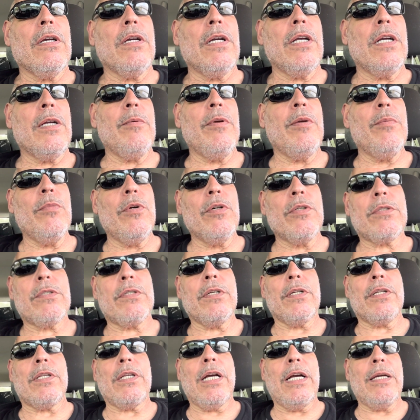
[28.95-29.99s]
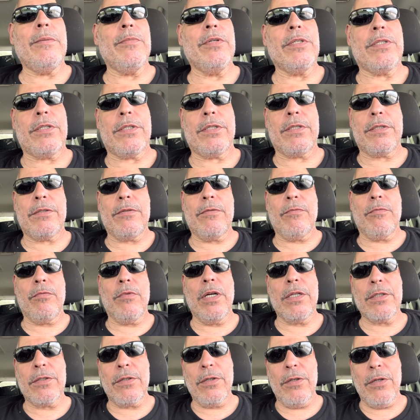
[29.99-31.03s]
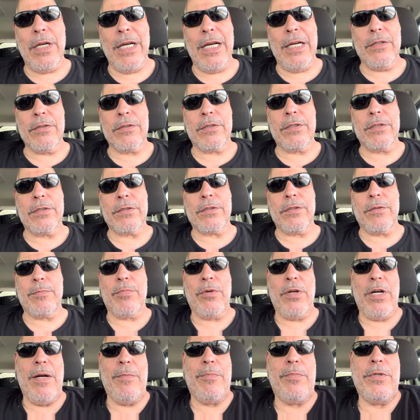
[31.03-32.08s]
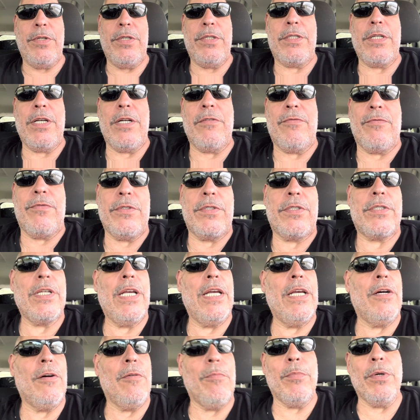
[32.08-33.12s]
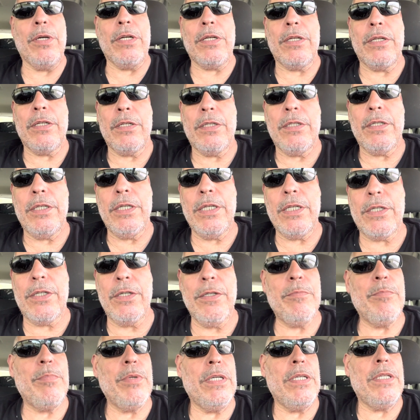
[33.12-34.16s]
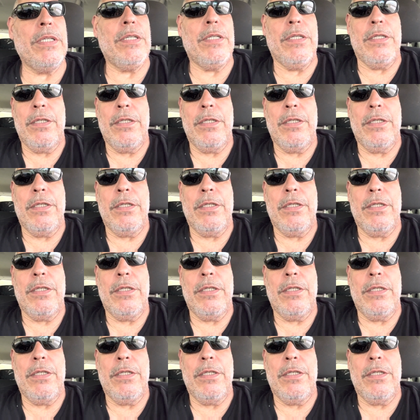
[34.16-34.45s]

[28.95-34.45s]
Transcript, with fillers: And I mean, most of the time it's rental houses or properties that are for sale, but it could be